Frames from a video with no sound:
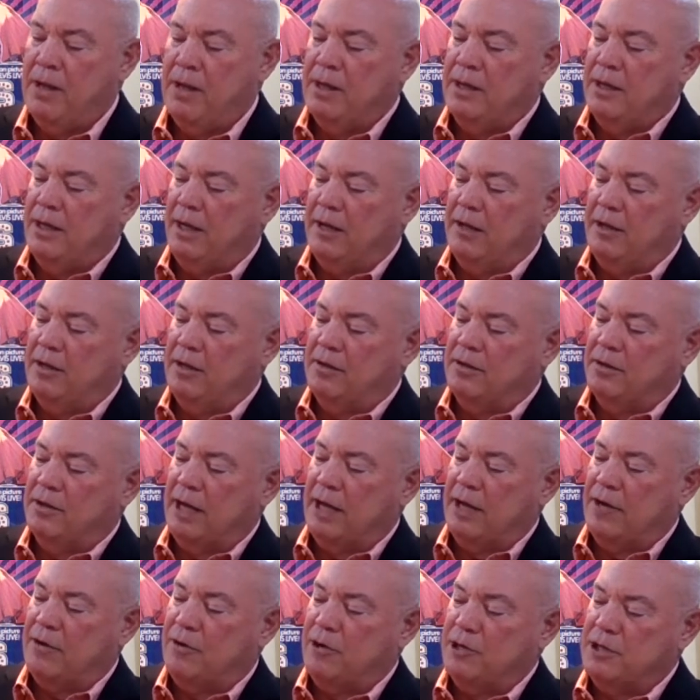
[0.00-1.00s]
And then
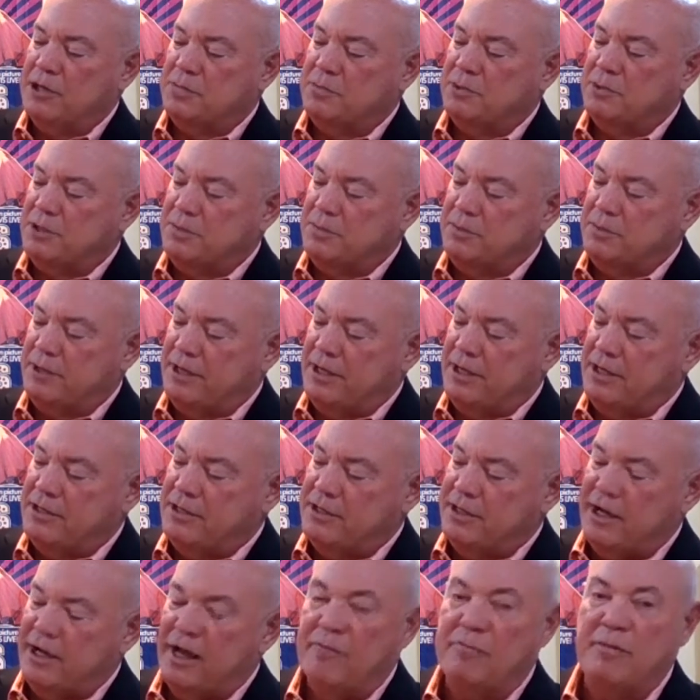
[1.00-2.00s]
at Christmas,
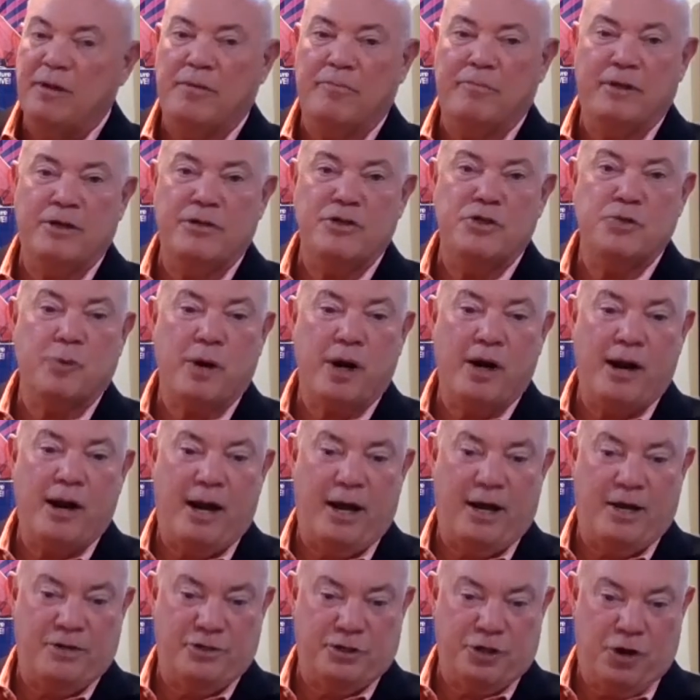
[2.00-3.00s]
Mackenzie gave me a men's
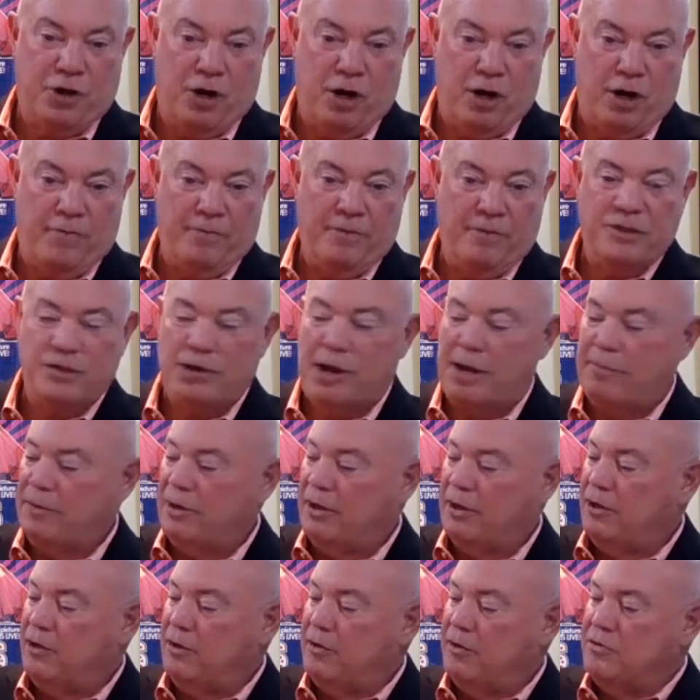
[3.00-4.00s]
Wearhouse card. So I'm
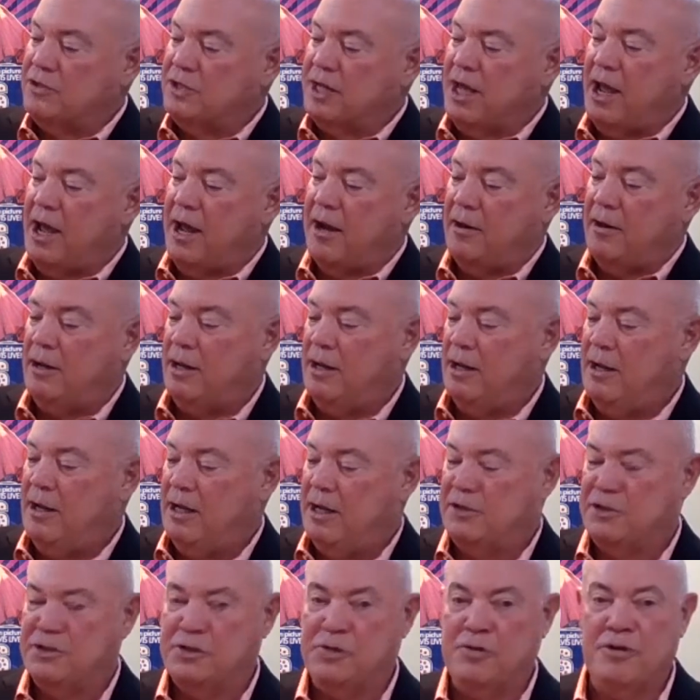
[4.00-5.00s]
going to use that
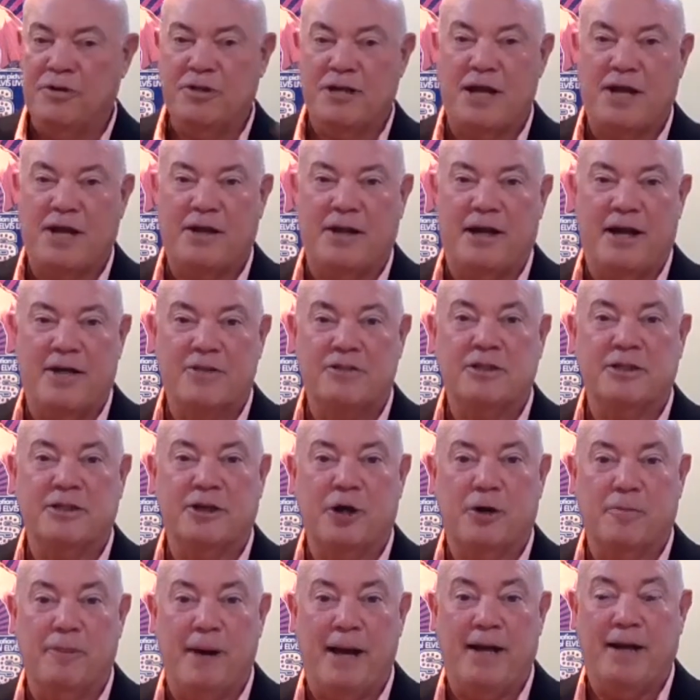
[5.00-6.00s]
as soon as I can actually
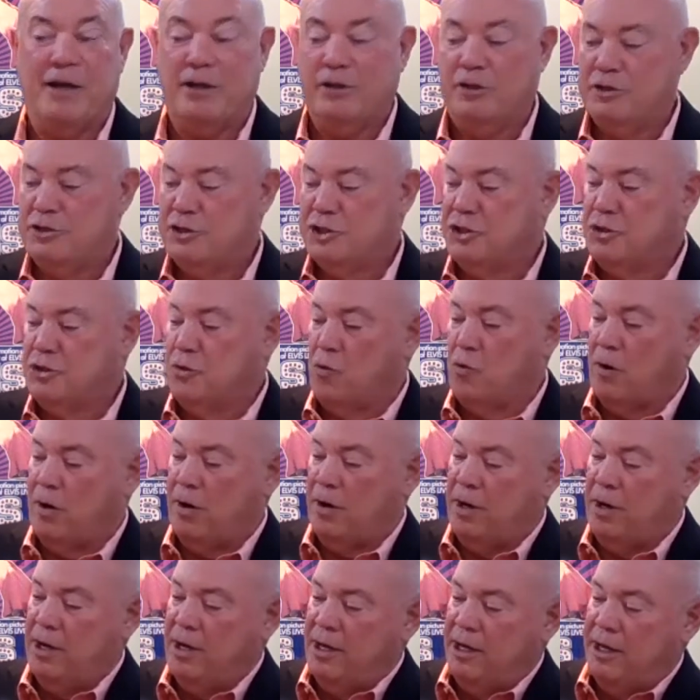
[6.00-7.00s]
go back in the
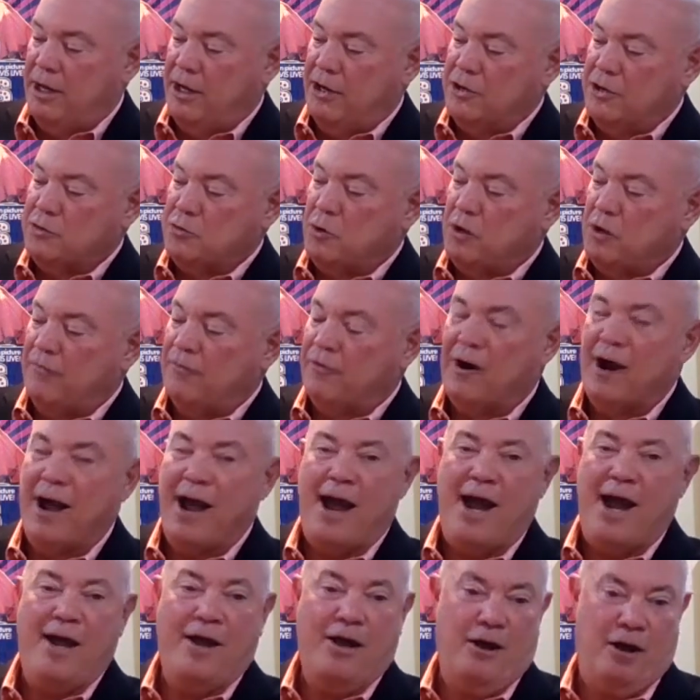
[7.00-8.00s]
store. Here's one for
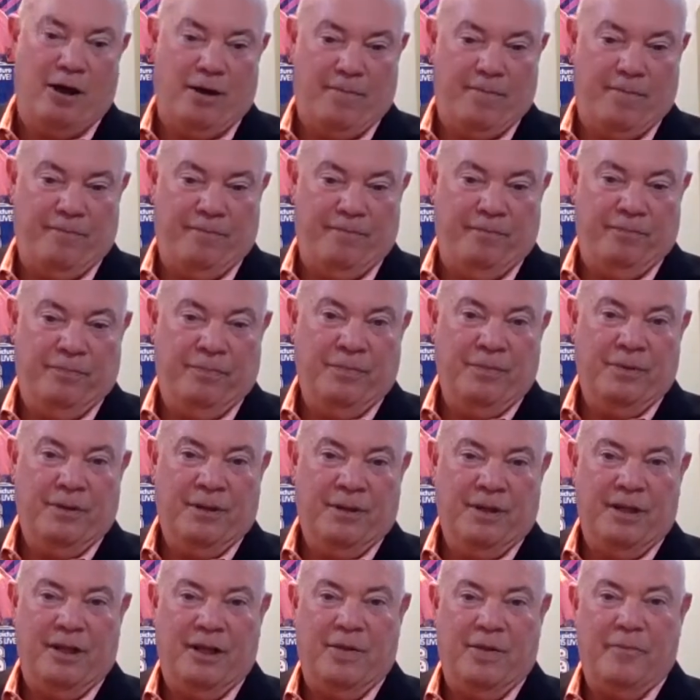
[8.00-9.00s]
IHOP.
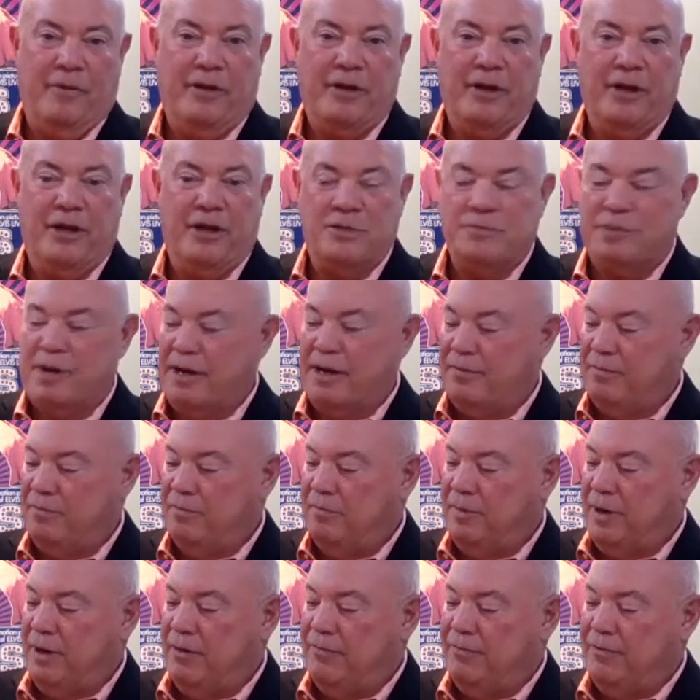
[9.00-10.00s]
And because my,
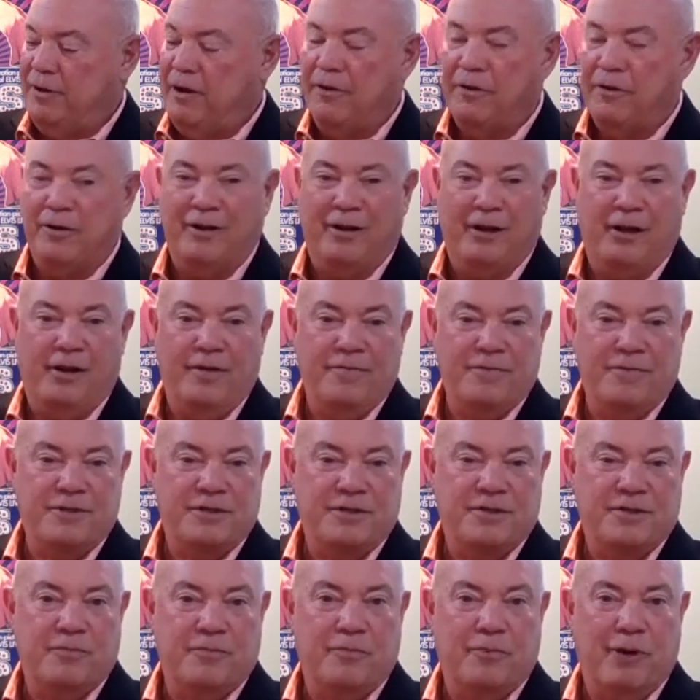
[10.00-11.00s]
my father
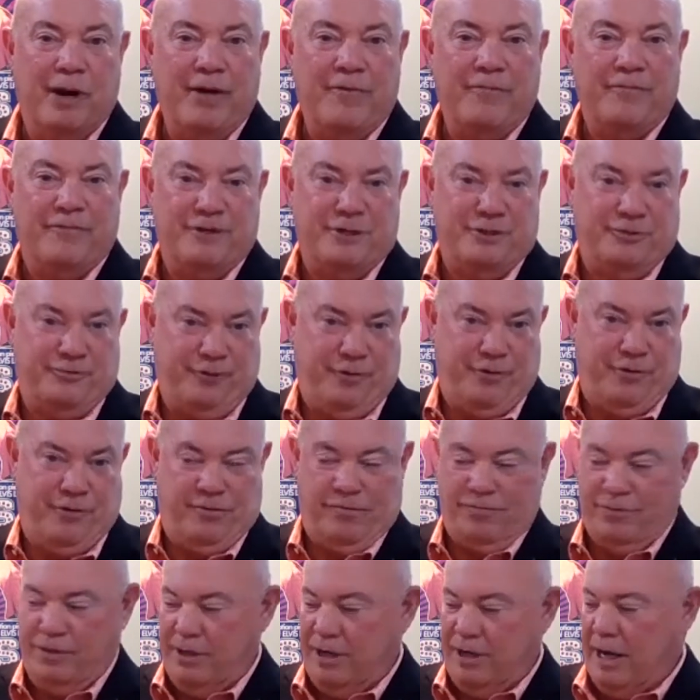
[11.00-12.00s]
loves breakfast food.
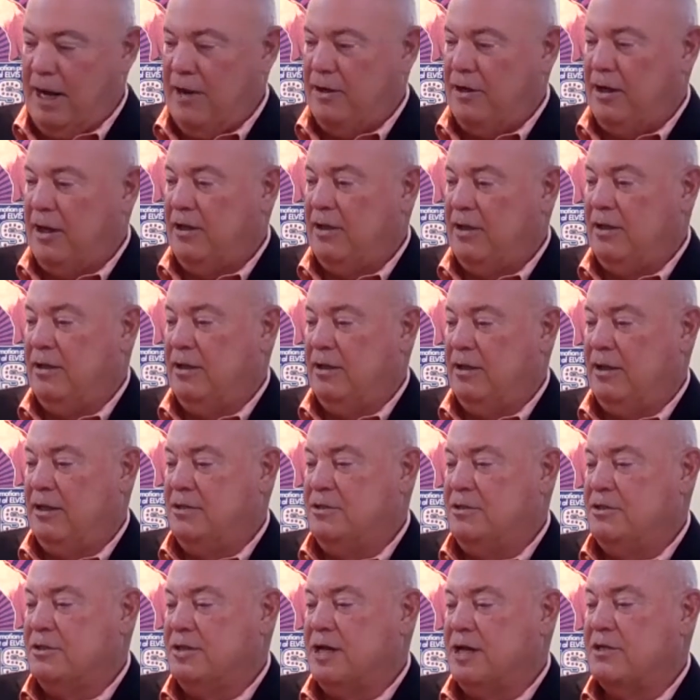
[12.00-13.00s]
And that,
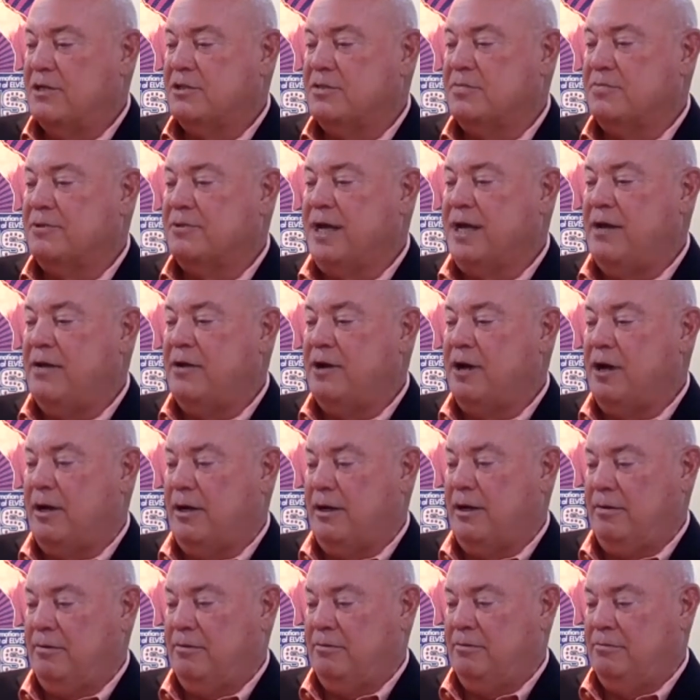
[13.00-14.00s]
this has got some date on
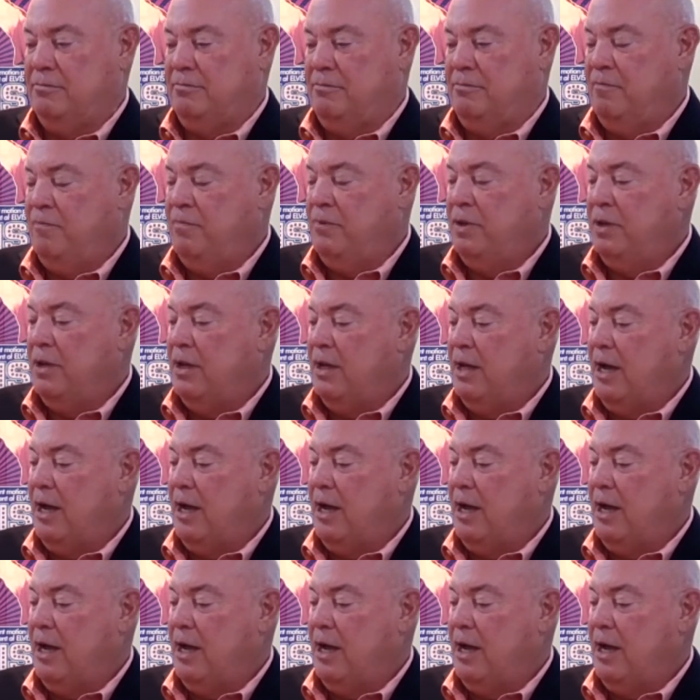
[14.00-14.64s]
it.